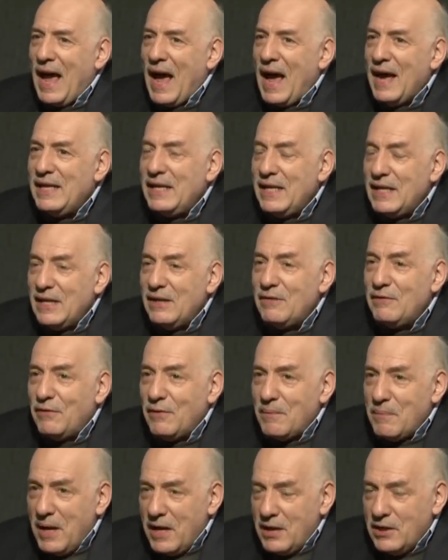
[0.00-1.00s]
I need
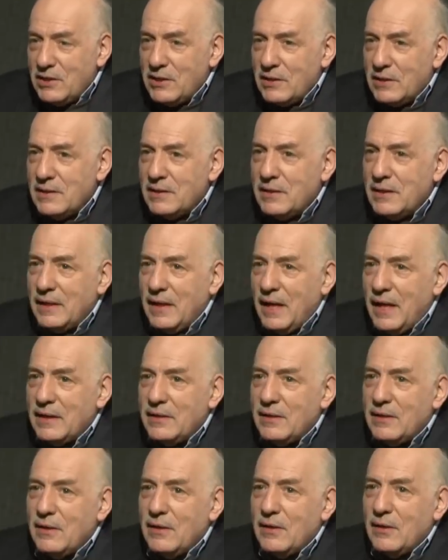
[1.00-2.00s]
information to
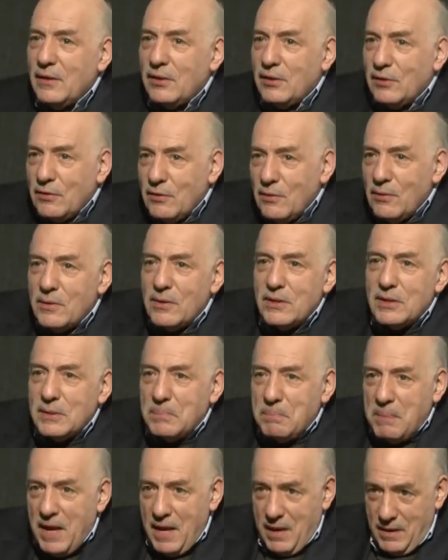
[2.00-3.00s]
get through the
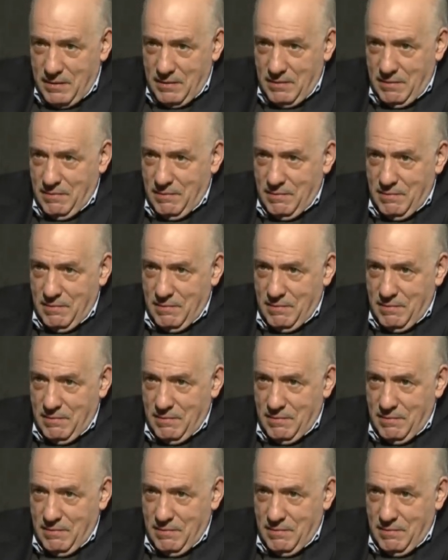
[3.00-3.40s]
spin.